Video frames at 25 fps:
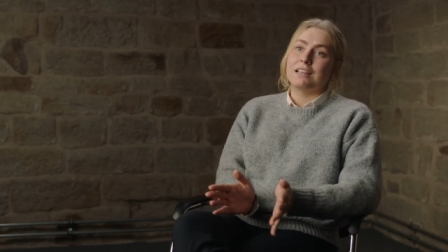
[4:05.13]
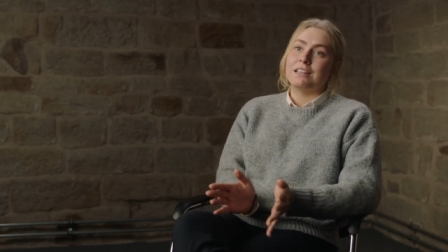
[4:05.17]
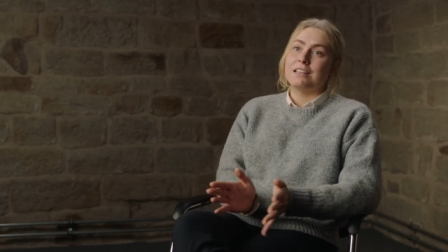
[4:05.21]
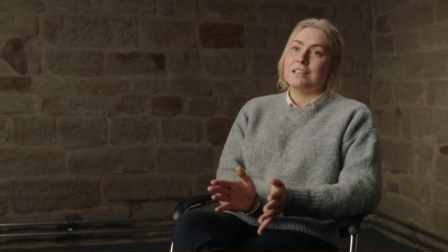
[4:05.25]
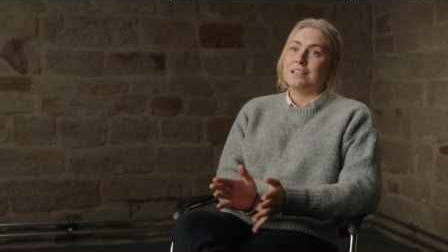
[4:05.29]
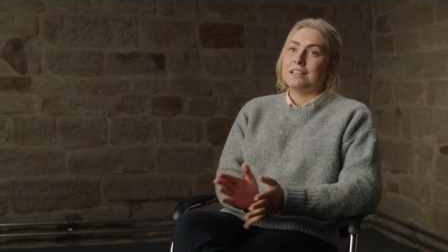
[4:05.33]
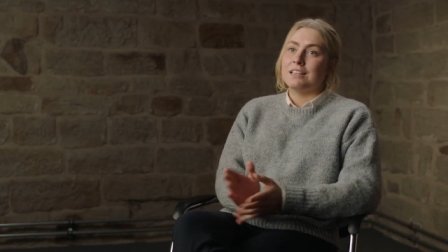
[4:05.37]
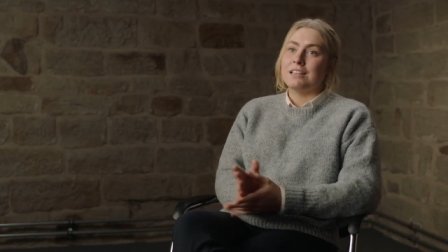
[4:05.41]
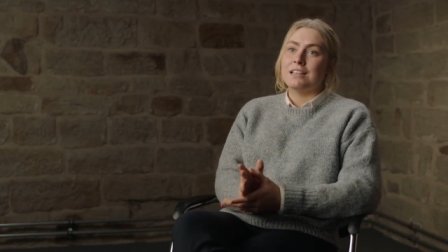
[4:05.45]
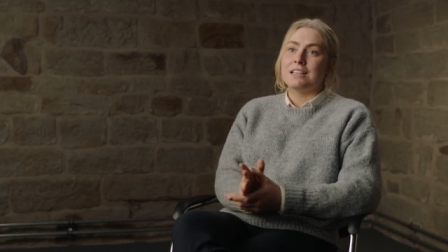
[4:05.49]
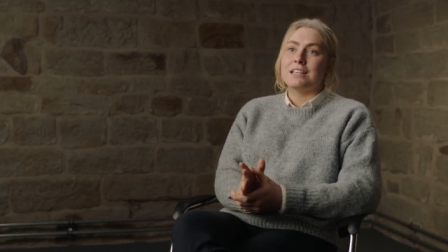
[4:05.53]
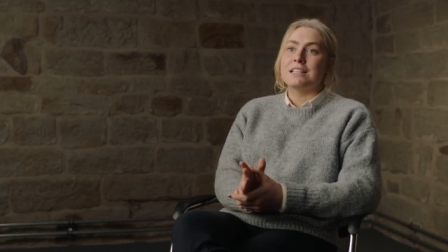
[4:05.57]

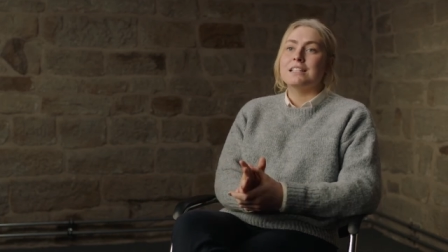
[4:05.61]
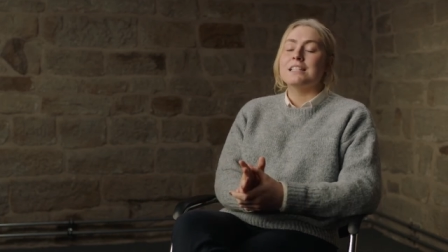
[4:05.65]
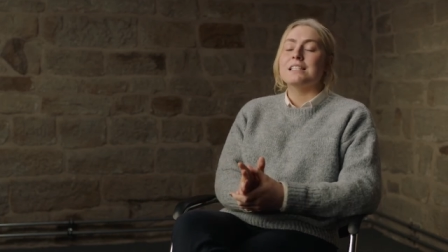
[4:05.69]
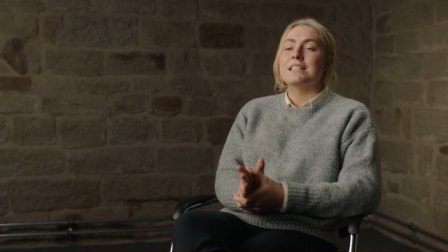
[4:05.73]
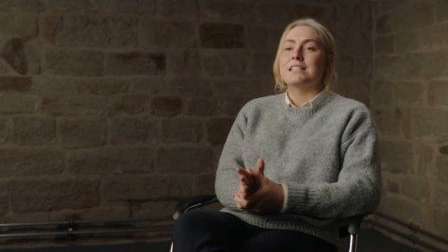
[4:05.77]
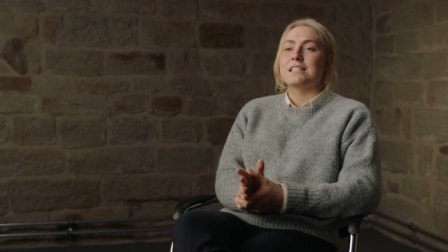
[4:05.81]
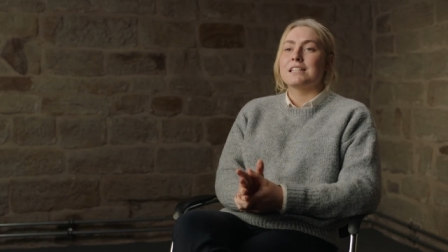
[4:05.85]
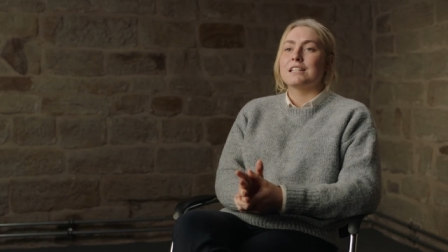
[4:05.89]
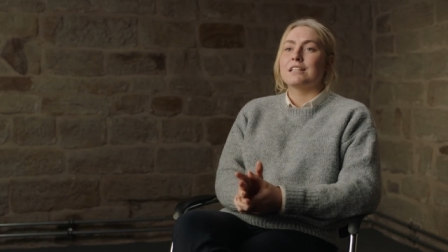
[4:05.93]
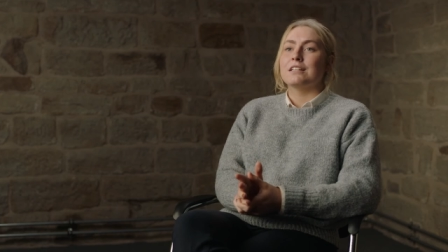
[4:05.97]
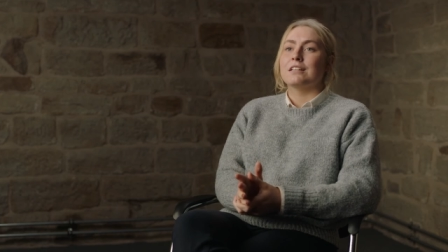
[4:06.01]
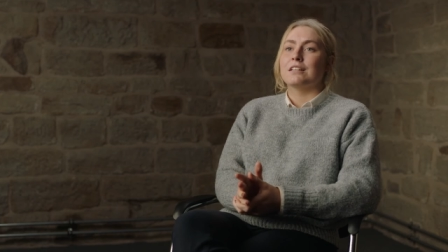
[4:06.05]
you, you can
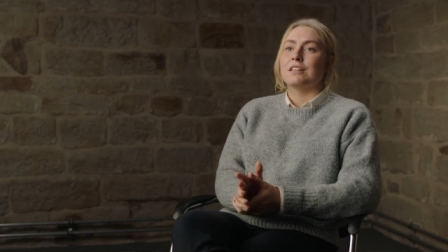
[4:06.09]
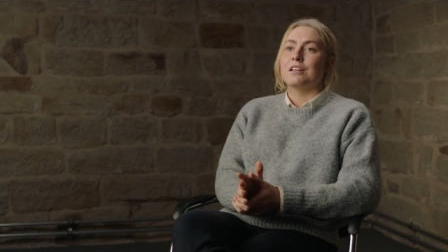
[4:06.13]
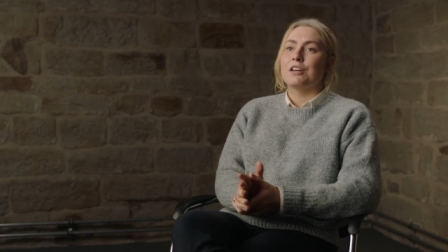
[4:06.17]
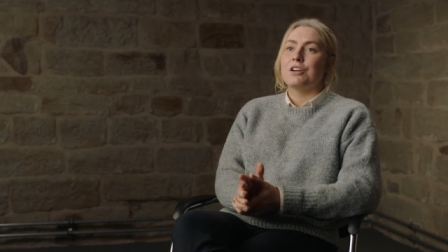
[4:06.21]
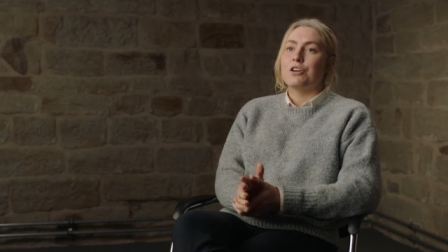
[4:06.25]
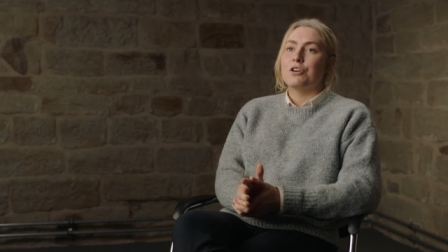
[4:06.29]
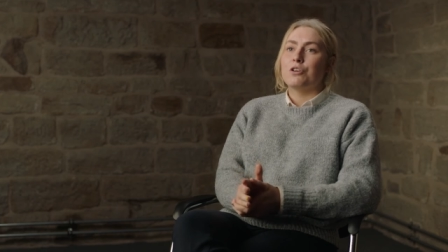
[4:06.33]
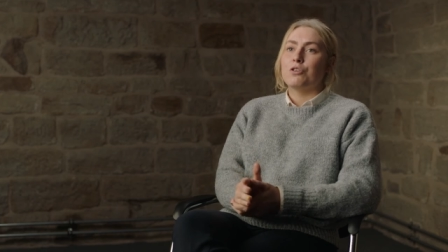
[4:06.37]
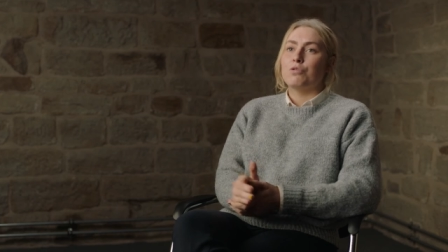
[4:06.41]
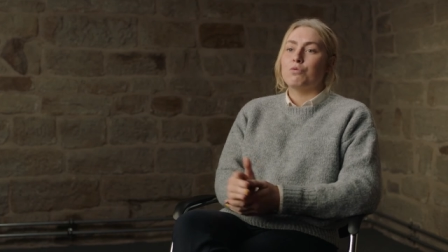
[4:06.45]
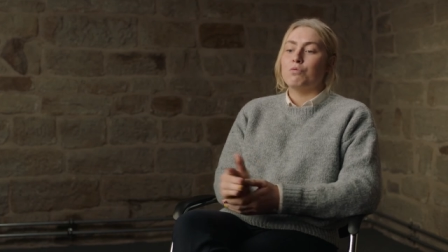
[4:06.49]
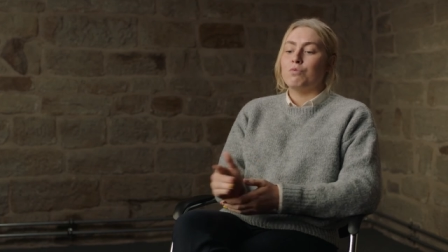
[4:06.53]
still
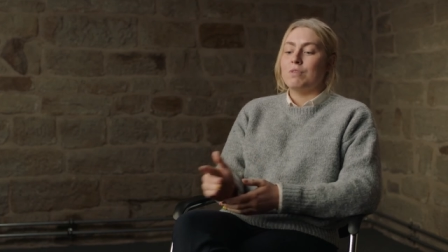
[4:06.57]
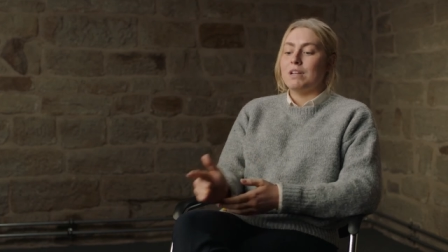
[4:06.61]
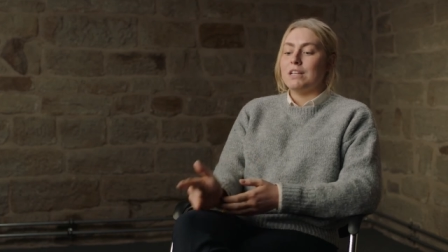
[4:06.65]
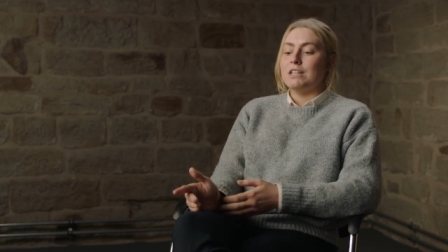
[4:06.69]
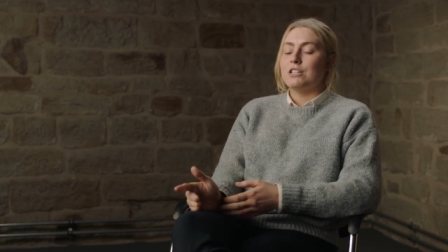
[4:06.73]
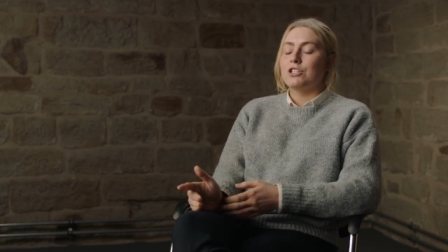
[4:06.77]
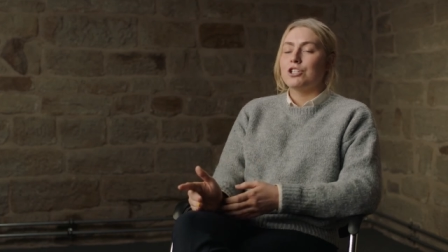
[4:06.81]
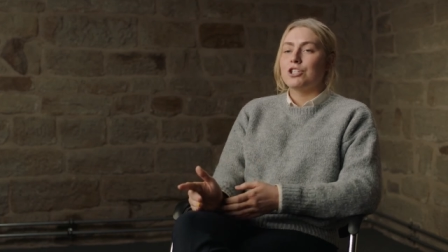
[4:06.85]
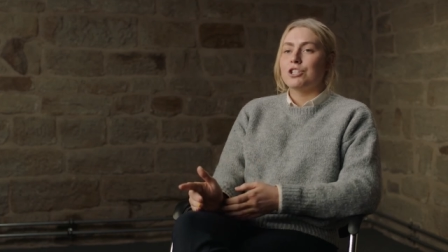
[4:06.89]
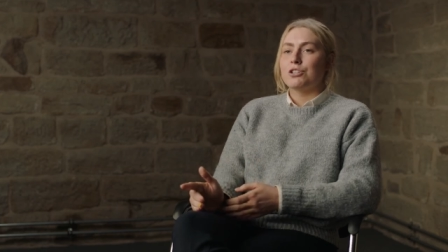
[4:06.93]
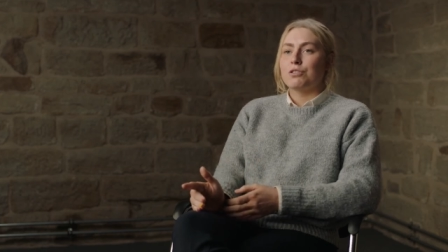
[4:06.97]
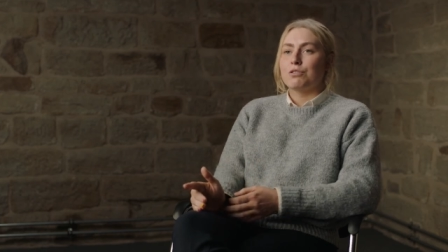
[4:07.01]

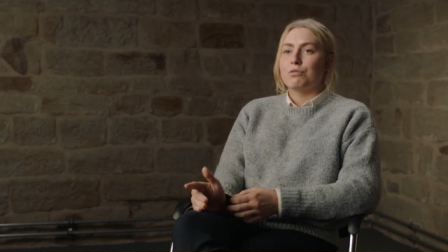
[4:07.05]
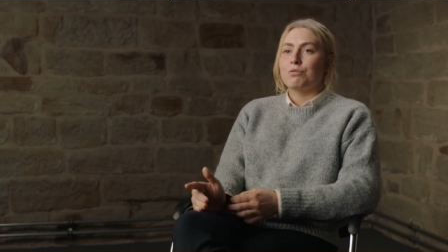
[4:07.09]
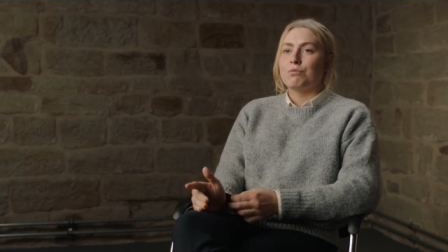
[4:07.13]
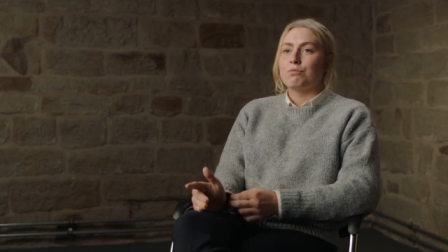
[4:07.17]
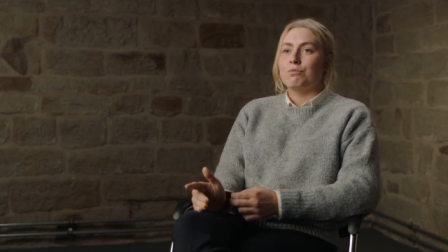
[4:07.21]
reach